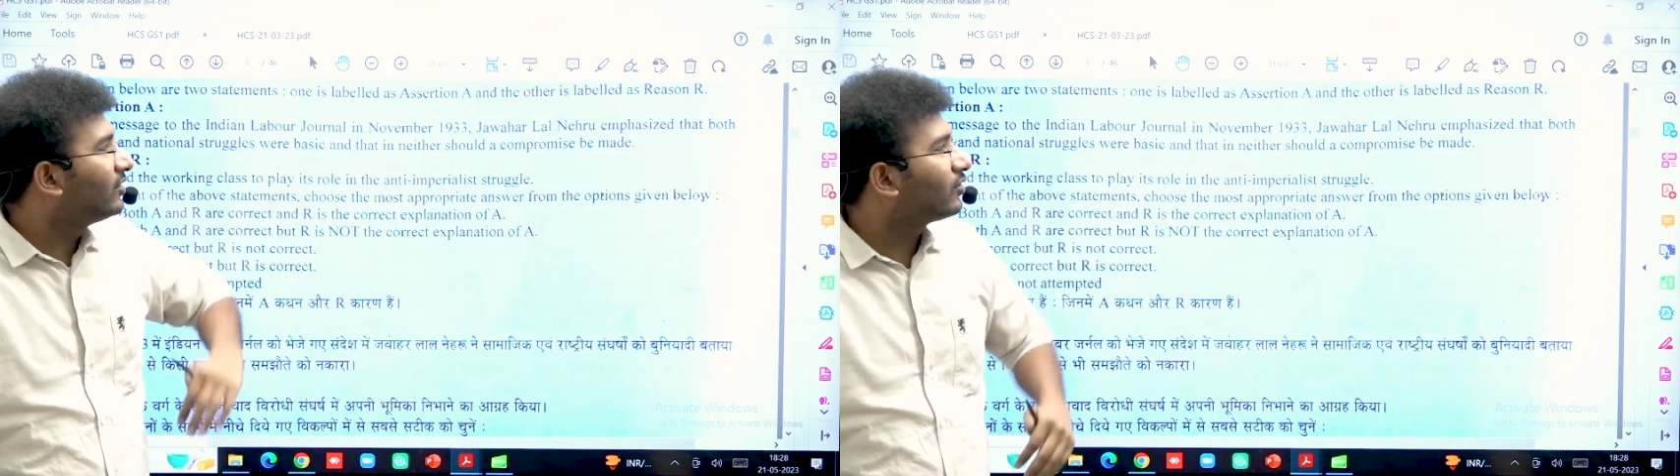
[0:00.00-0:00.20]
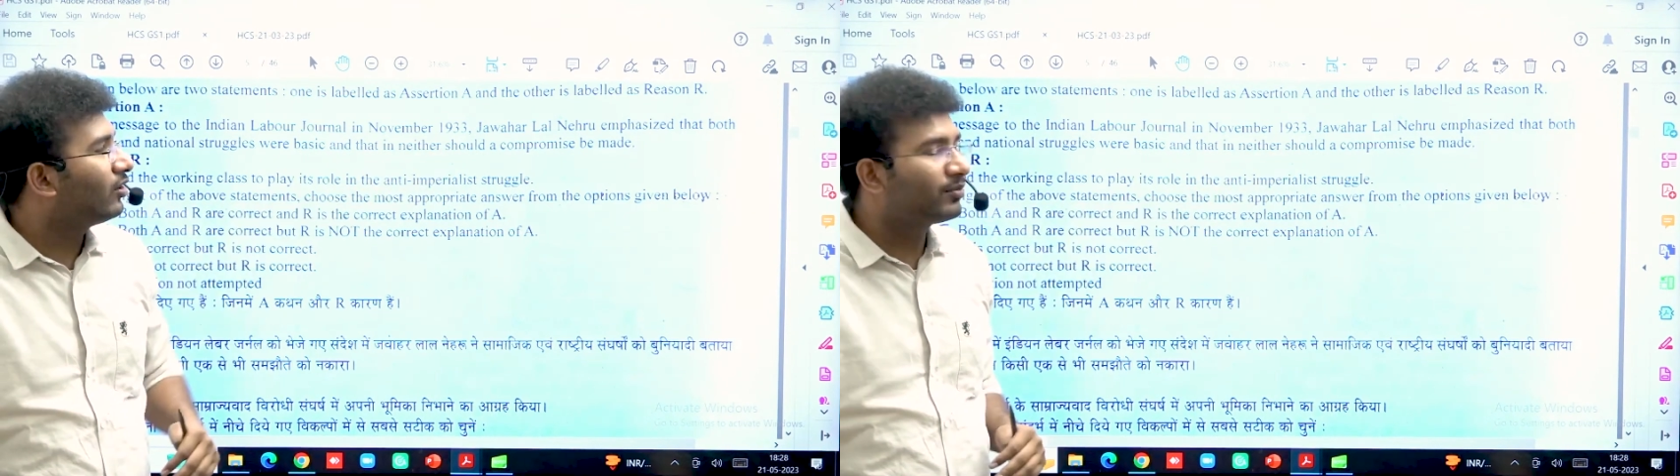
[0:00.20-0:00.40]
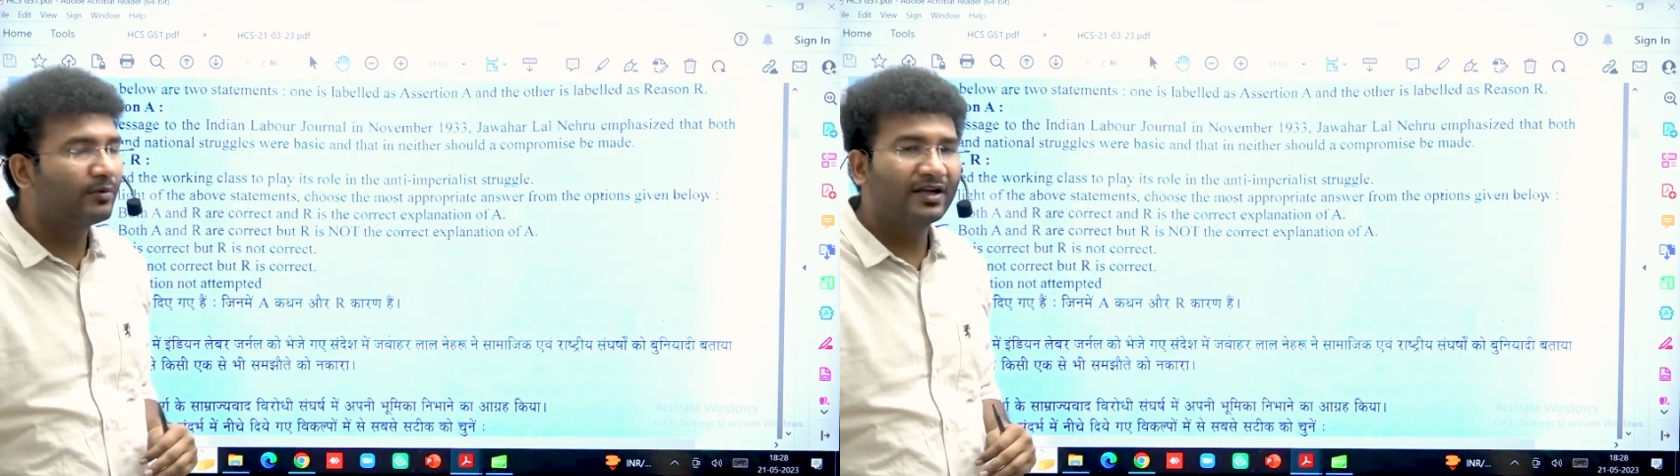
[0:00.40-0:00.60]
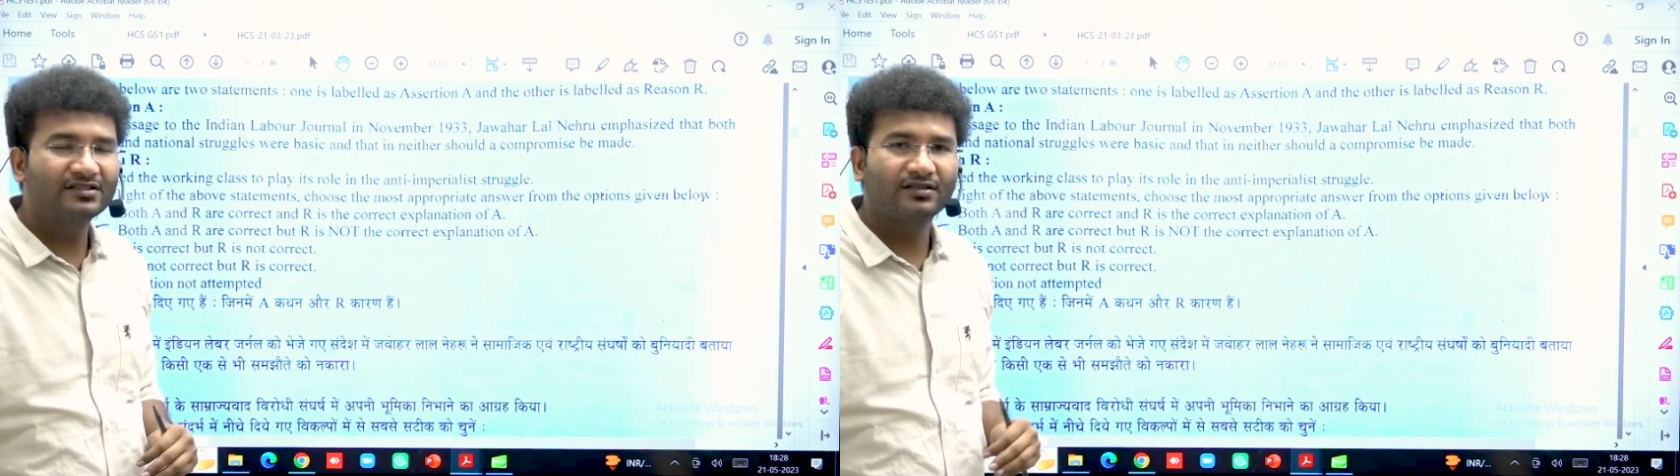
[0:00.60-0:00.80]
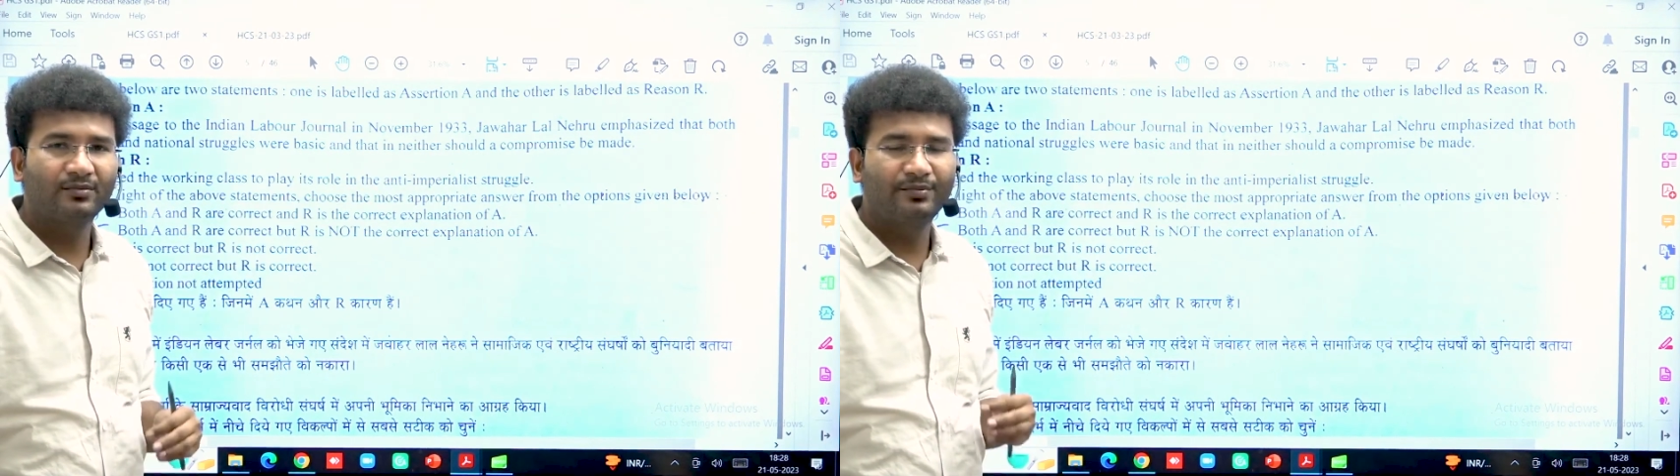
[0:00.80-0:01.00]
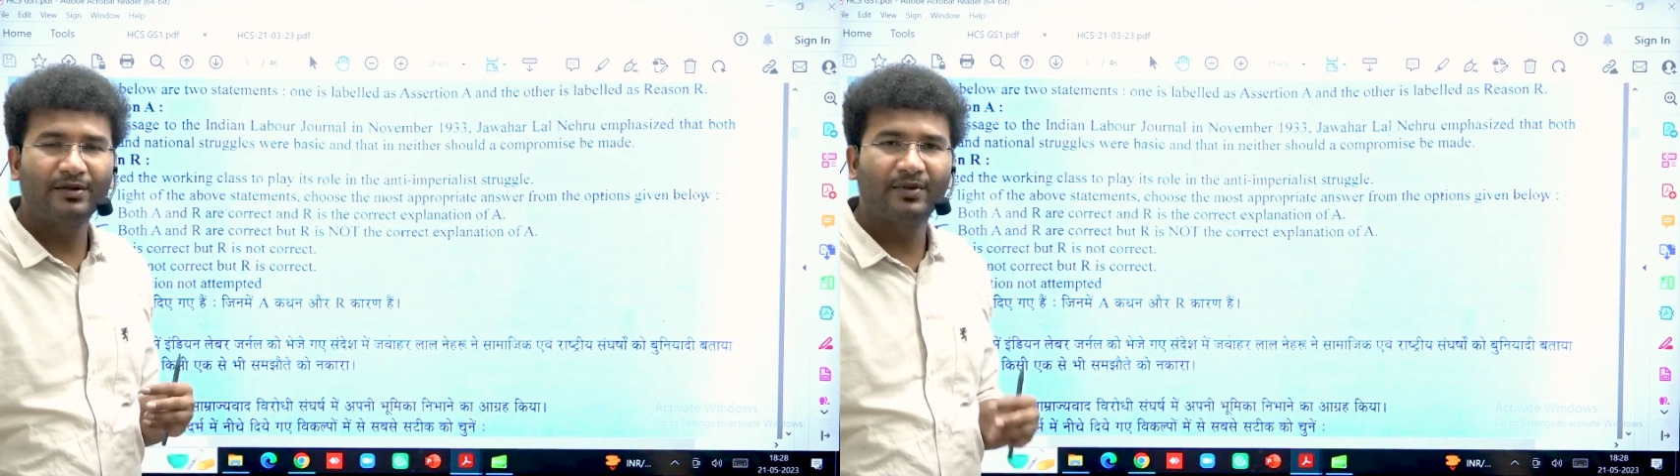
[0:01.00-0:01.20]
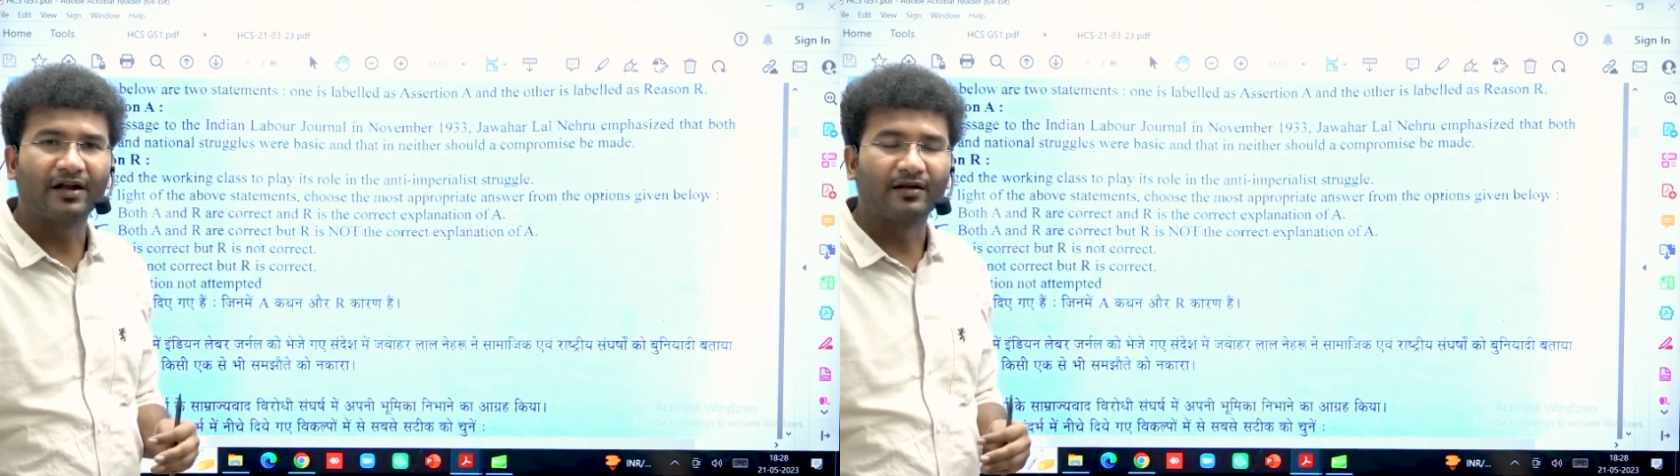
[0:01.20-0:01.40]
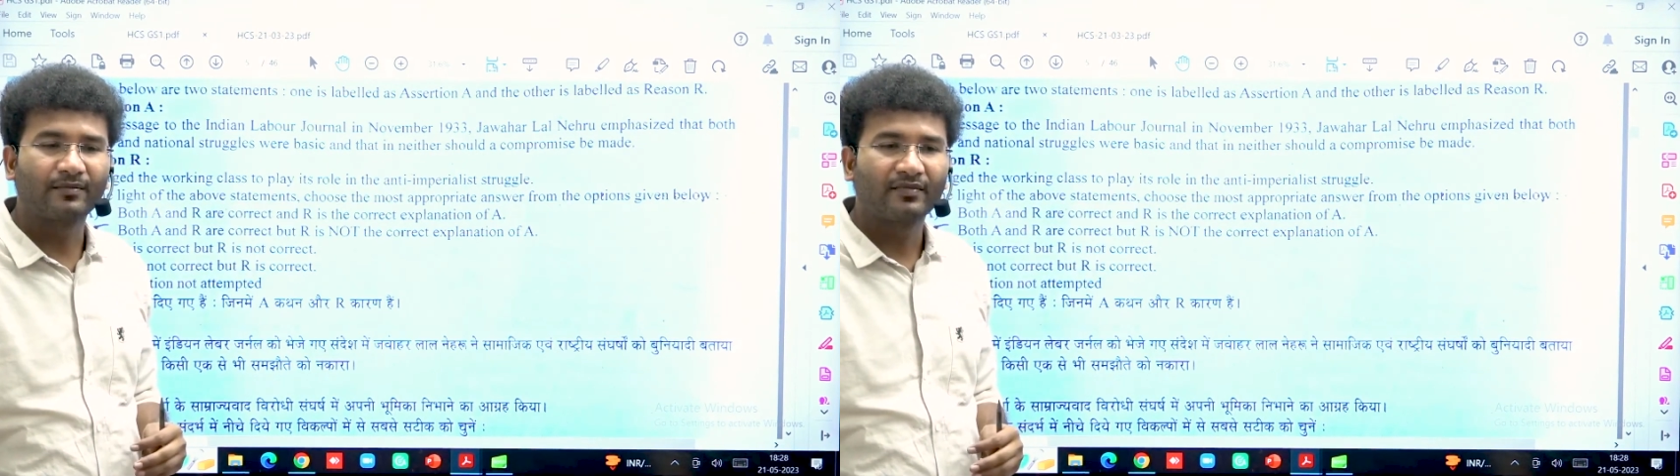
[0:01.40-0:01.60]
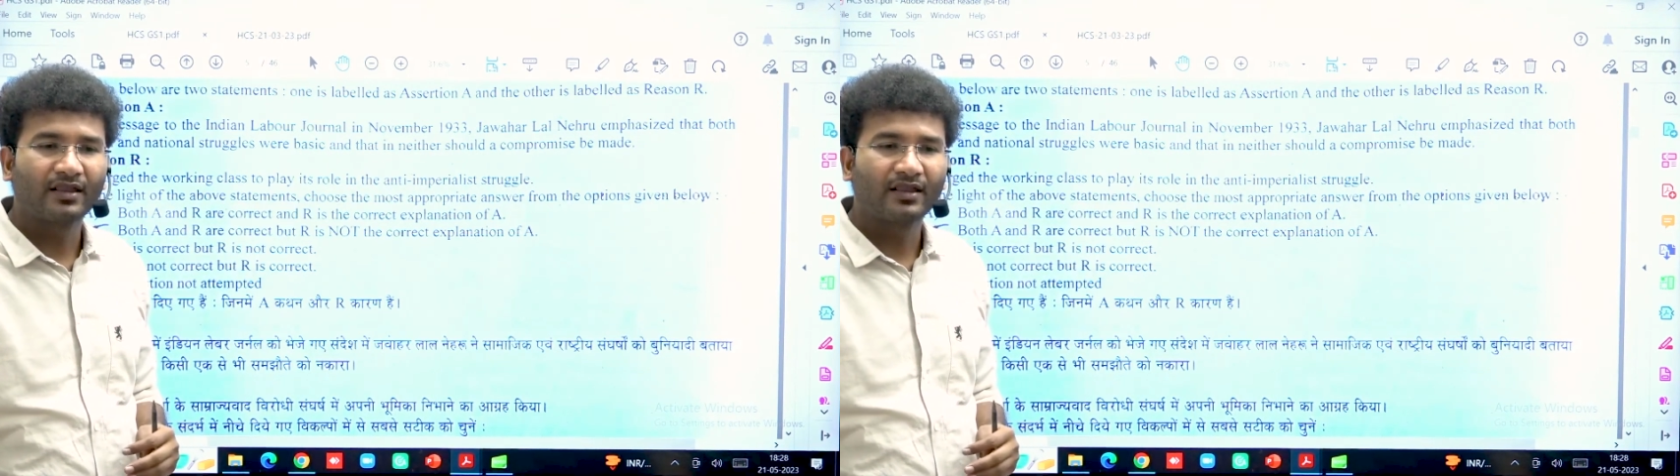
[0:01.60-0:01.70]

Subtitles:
compromise be made.